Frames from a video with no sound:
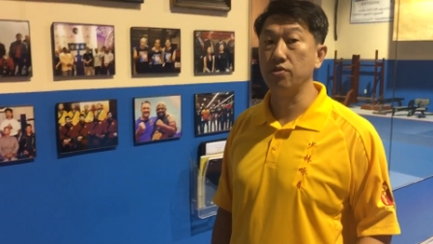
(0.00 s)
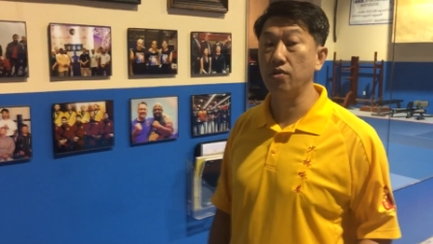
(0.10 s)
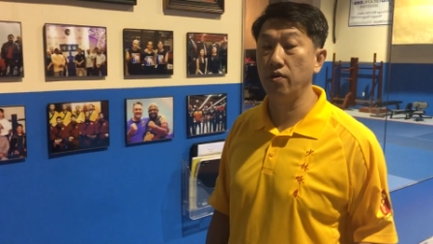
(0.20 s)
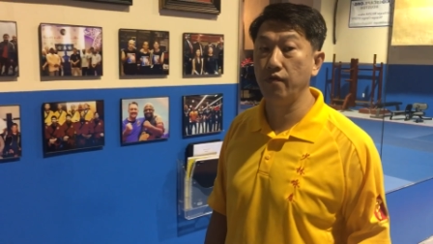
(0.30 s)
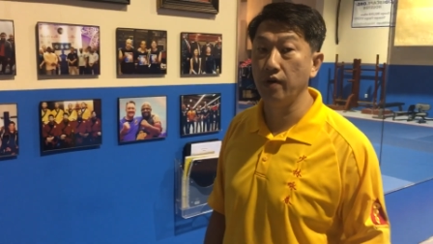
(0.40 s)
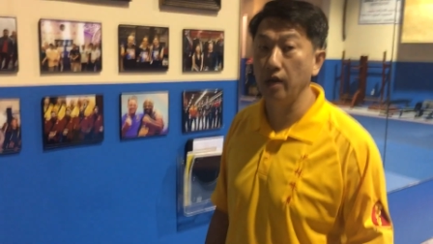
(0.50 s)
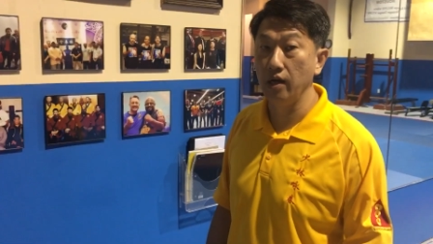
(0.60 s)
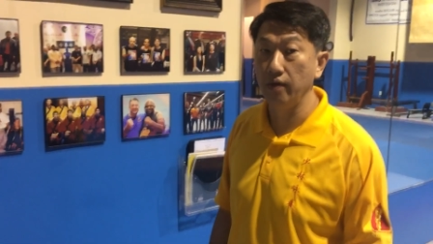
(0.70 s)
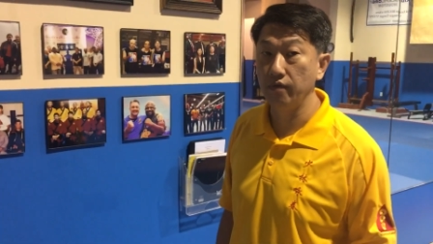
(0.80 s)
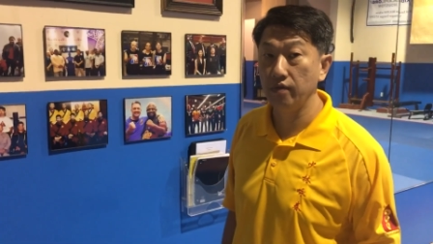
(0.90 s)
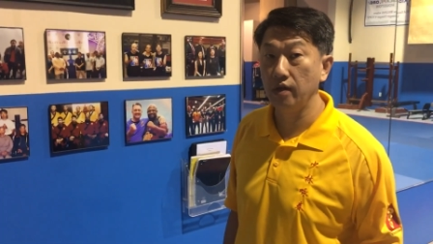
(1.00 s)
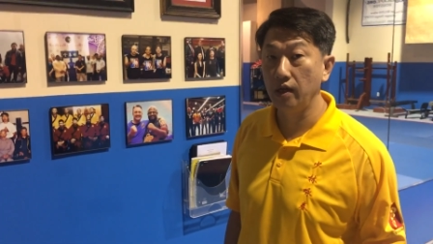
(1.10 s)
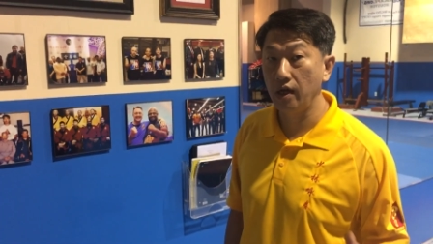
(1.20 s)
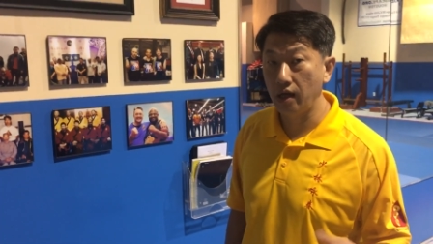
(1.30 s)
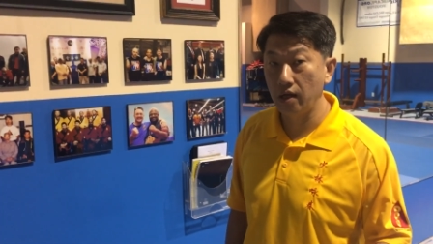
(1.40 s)
certified
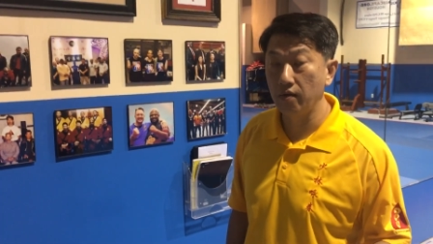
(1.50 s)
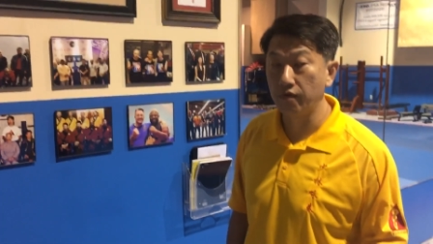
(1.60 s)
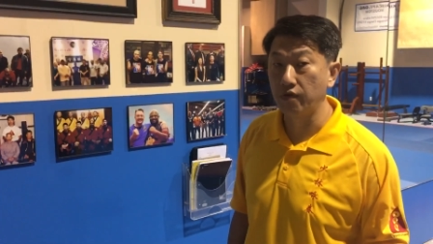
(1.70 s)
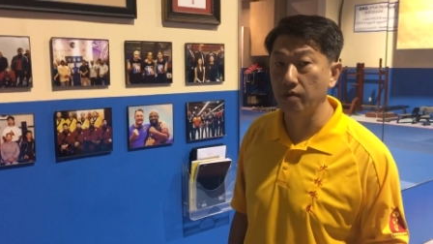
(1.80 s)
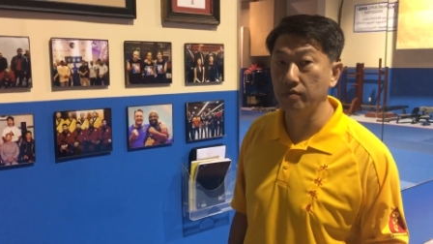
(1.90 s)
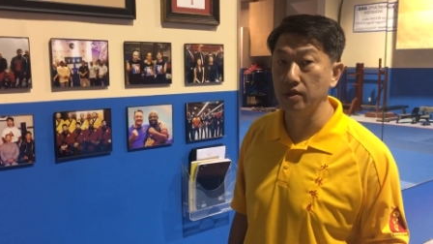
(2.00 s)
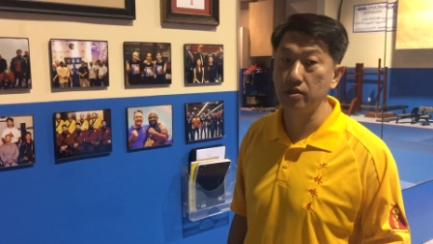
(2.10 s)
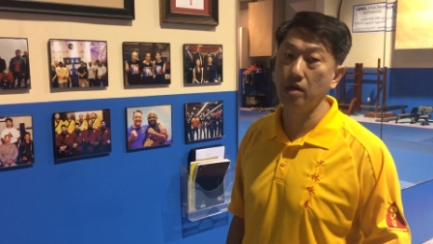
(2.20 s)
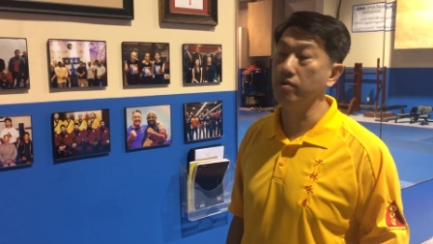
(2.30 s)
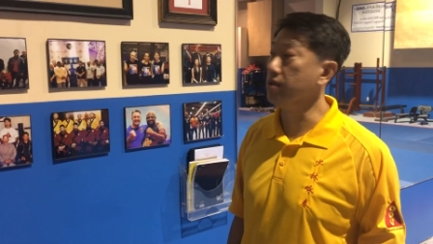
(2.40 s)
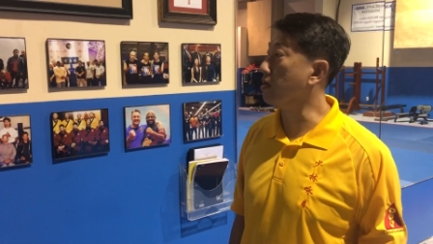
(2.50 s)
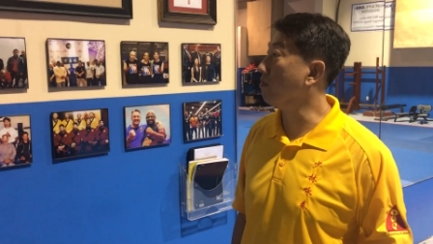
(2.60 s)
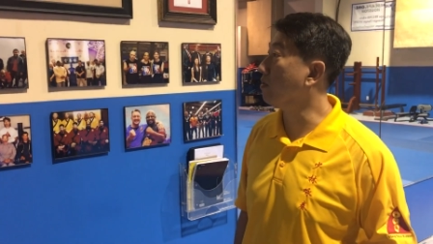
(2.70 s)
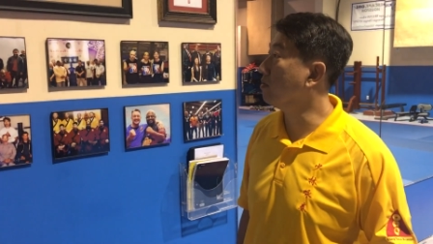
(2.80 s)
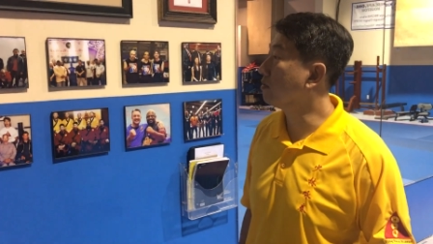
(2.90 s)
from the Shaolin
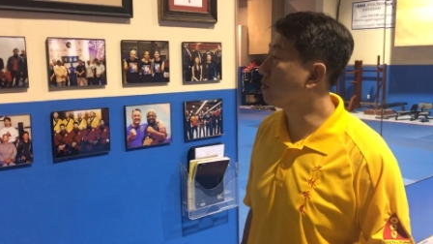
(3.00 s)
Temple.